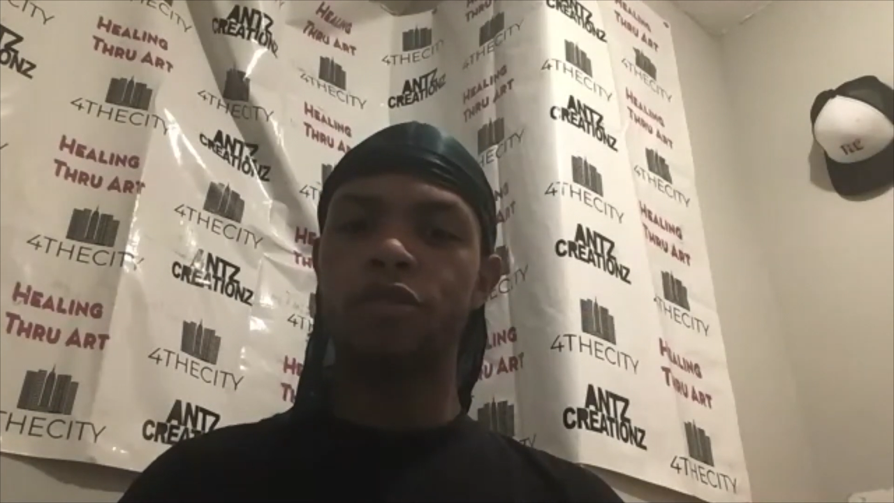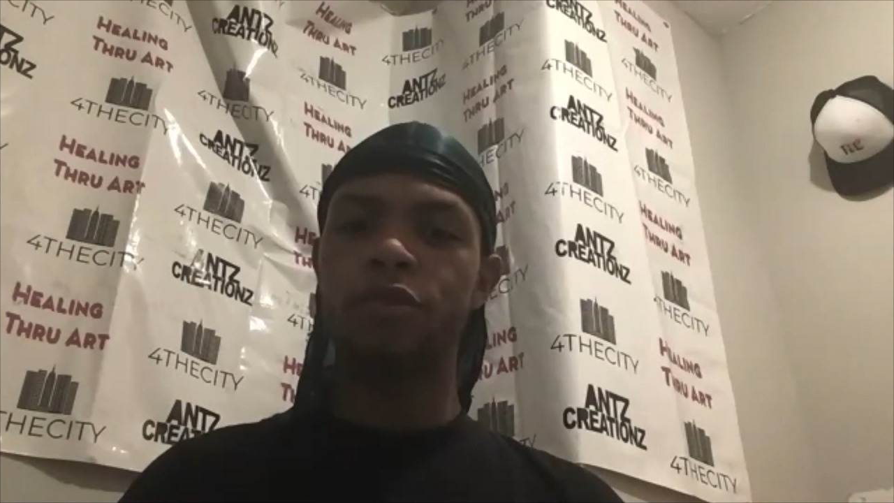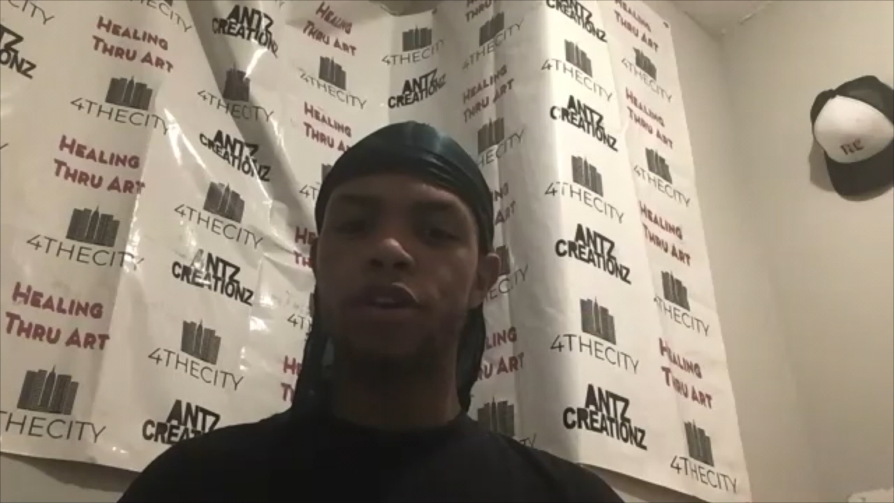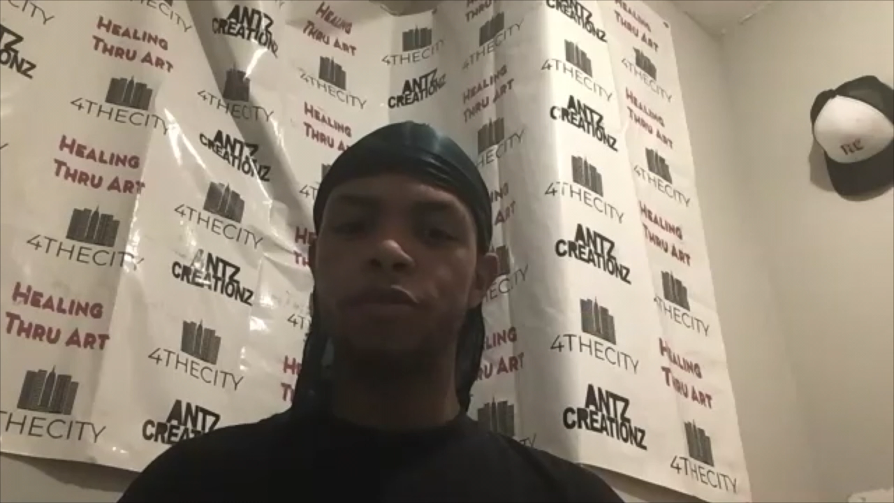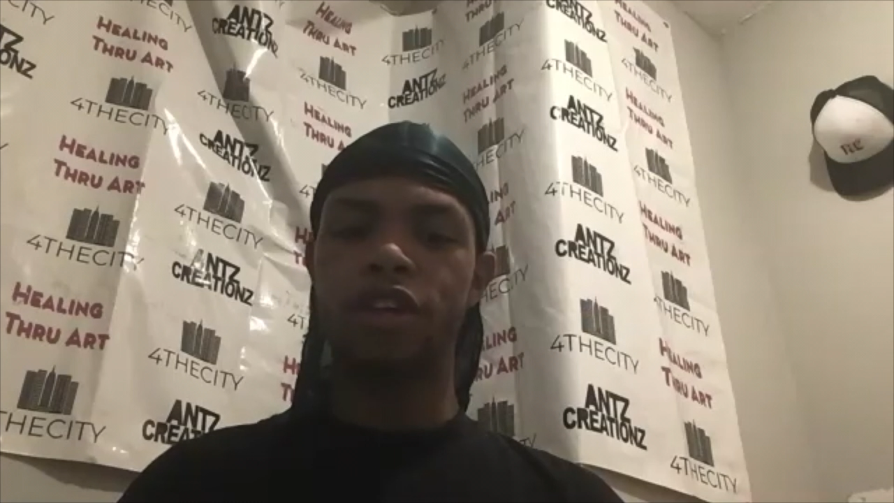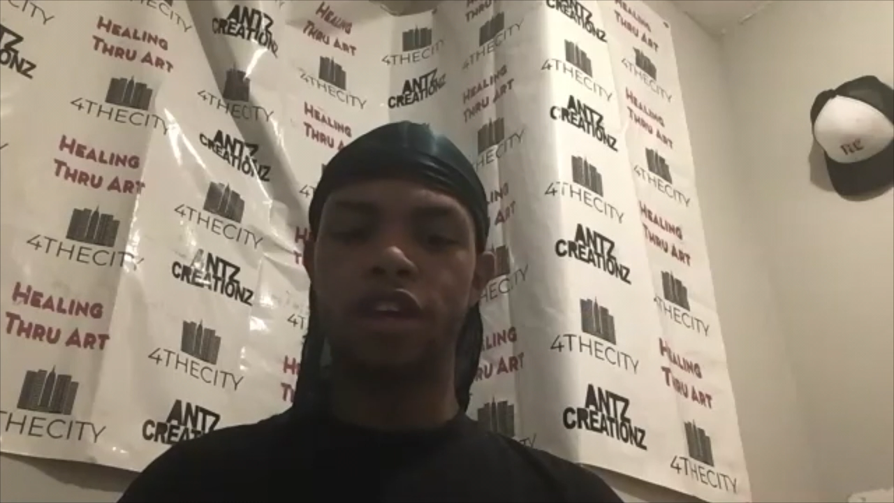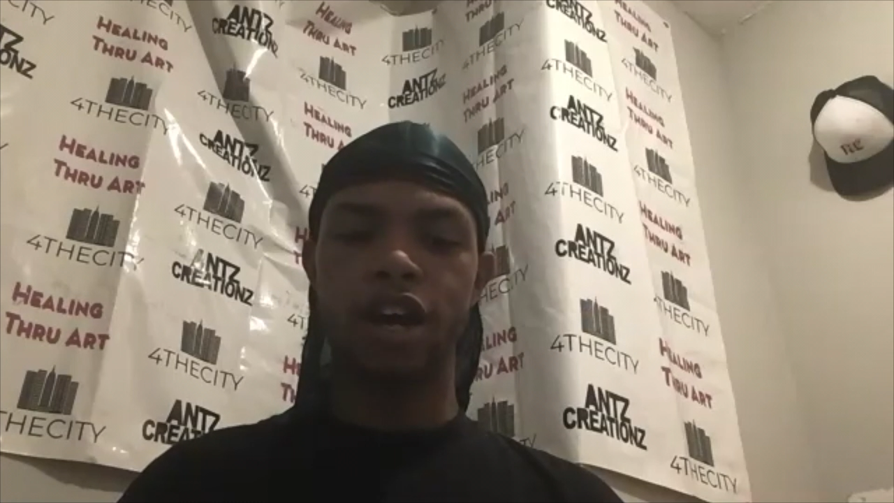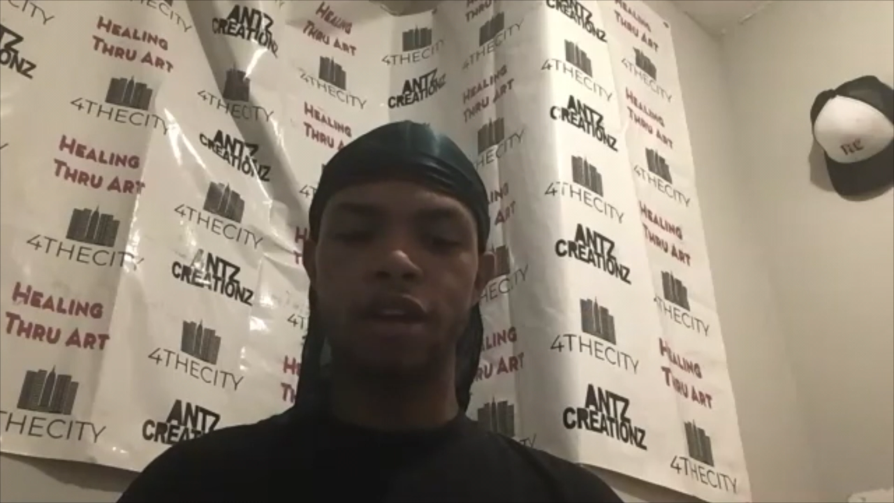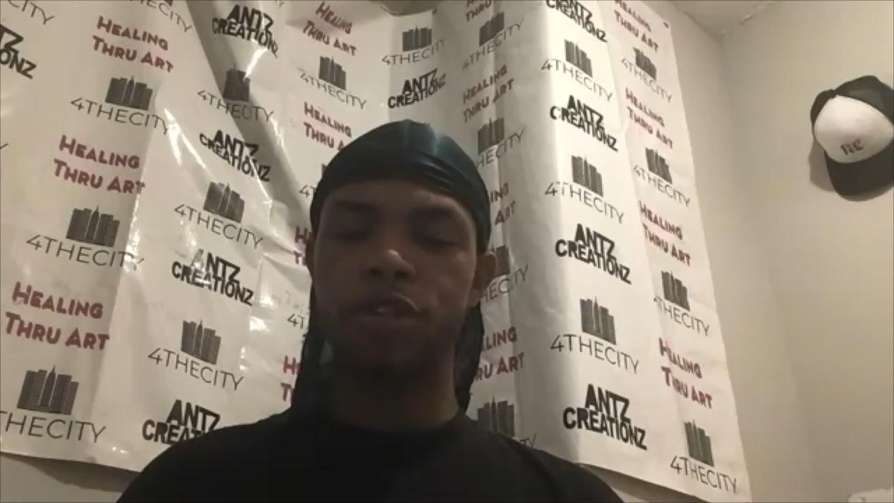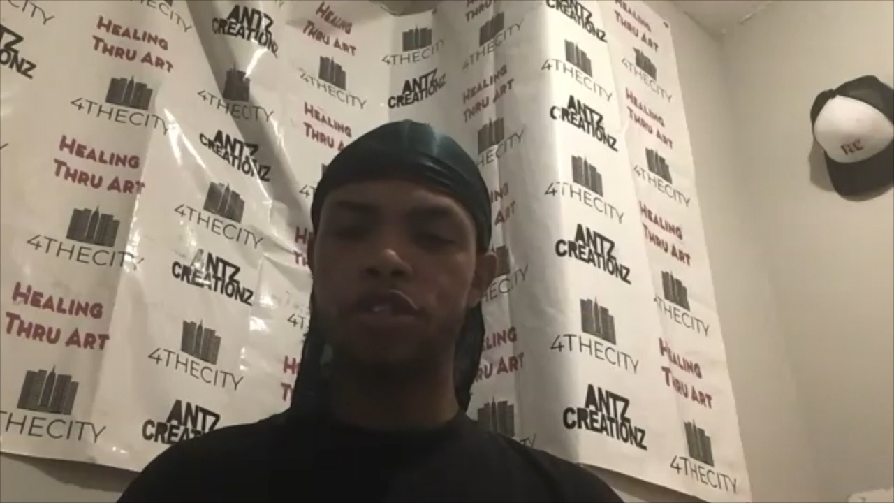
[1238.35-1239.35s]
where we could kind
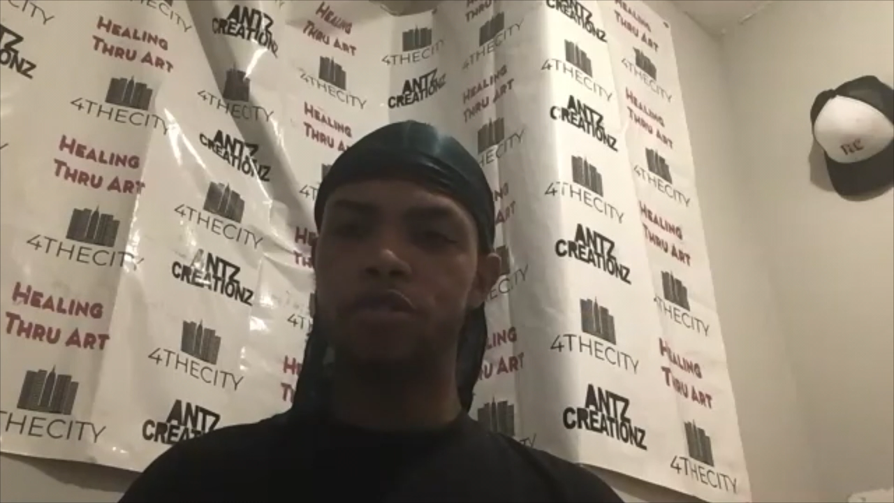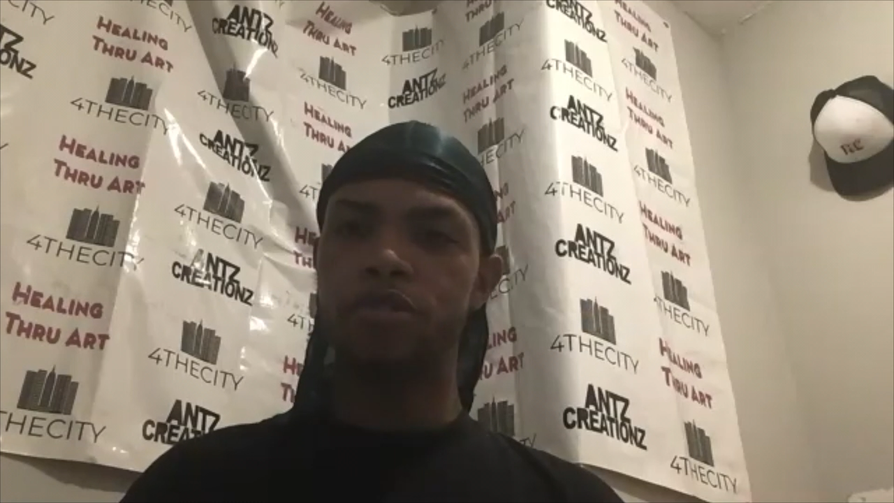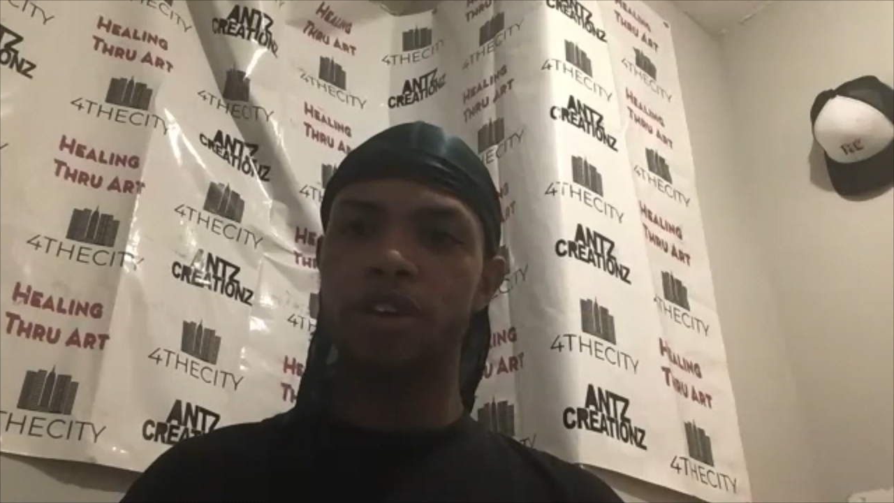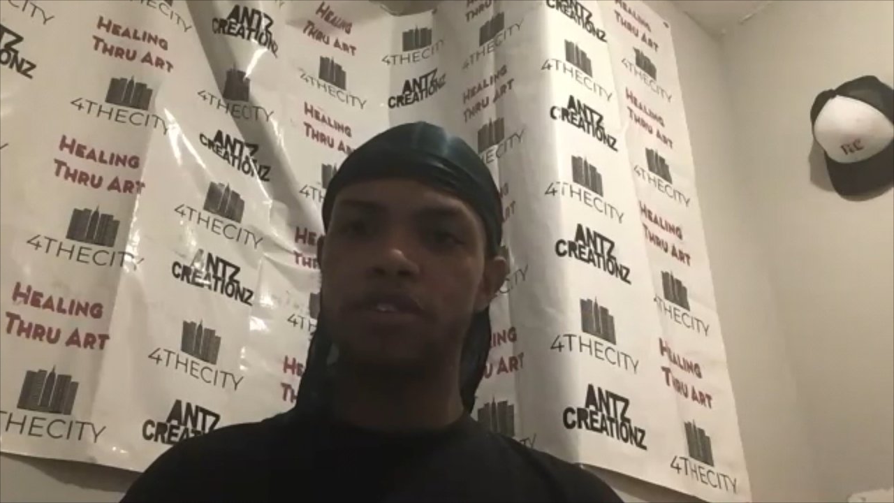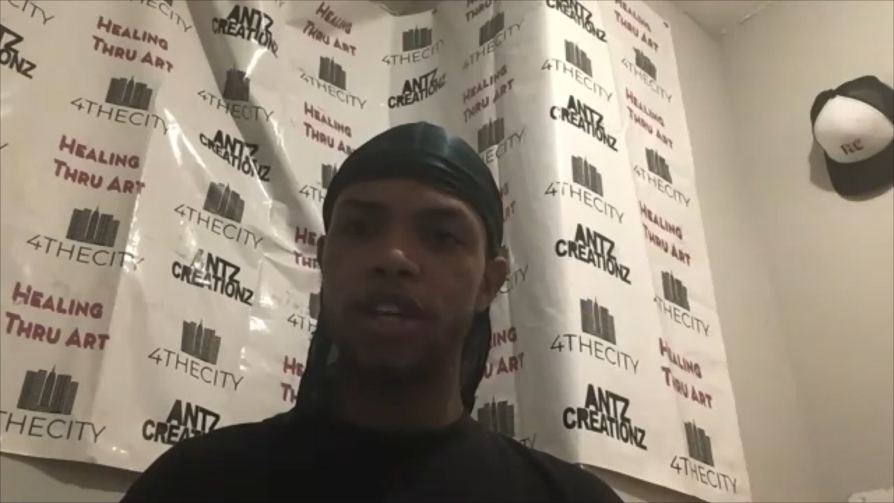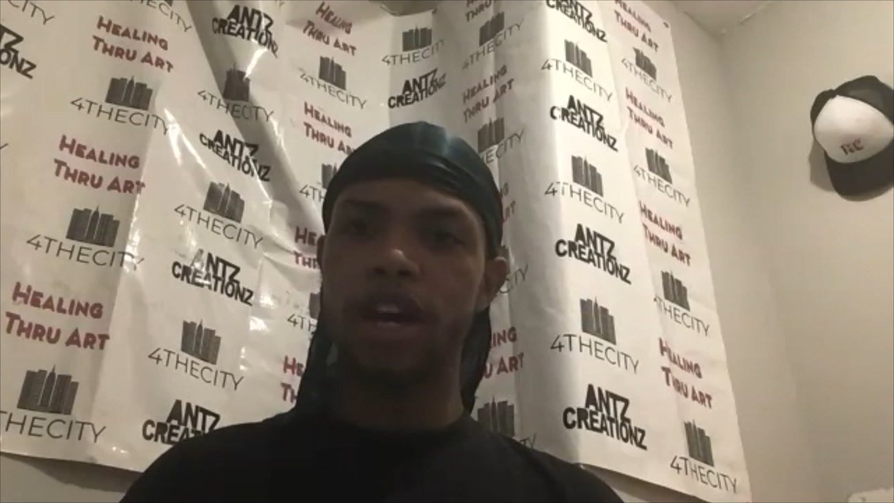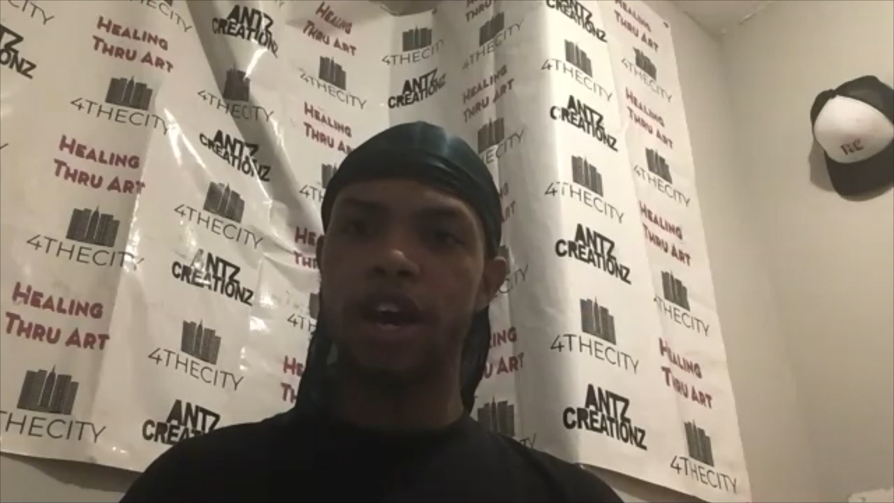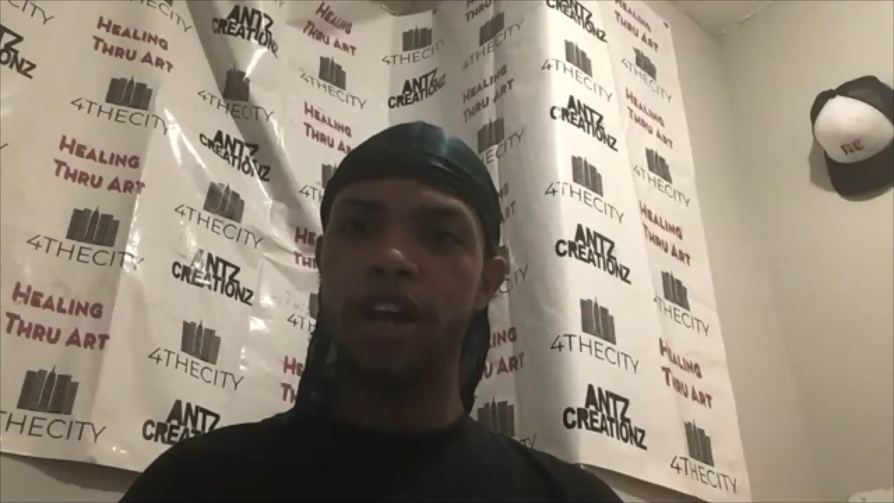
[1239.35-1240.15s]
of be shooting outside,